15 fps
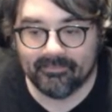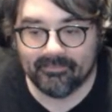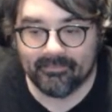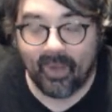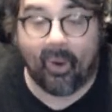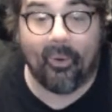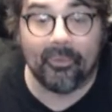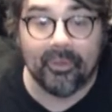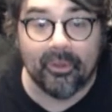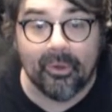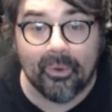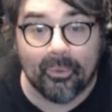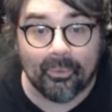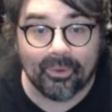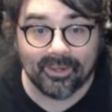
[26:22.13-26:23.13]
All
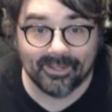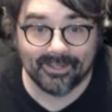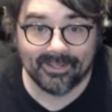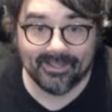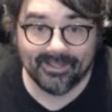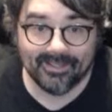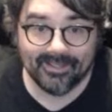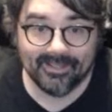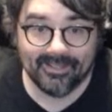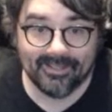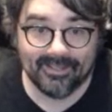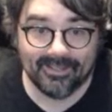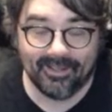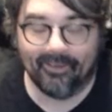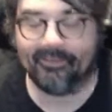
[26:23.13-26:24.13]
new.
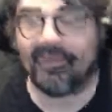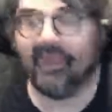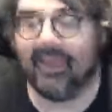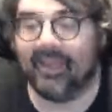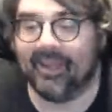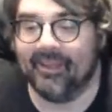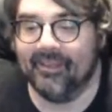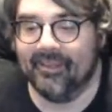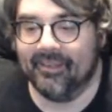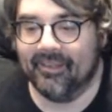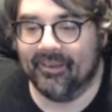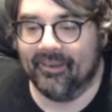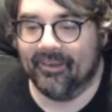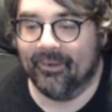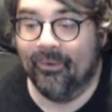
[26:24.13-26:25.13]
Okay,
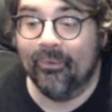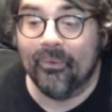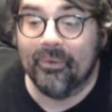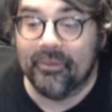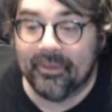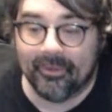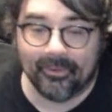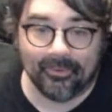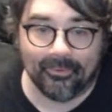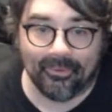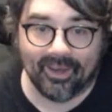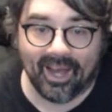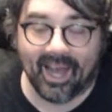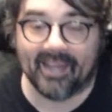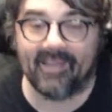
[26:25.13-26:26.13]
who knew?
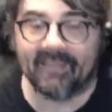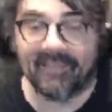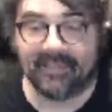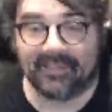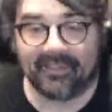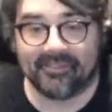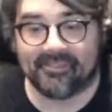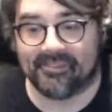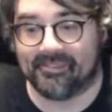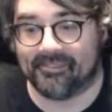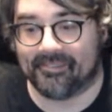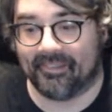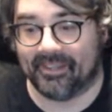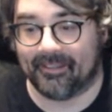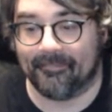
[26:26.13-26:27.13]
I did, because this is
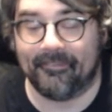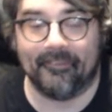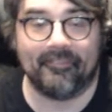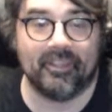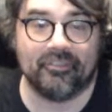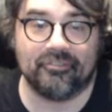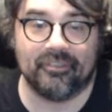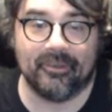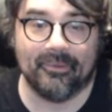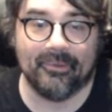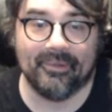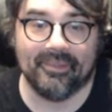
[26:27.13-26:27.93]
like the fifth issue.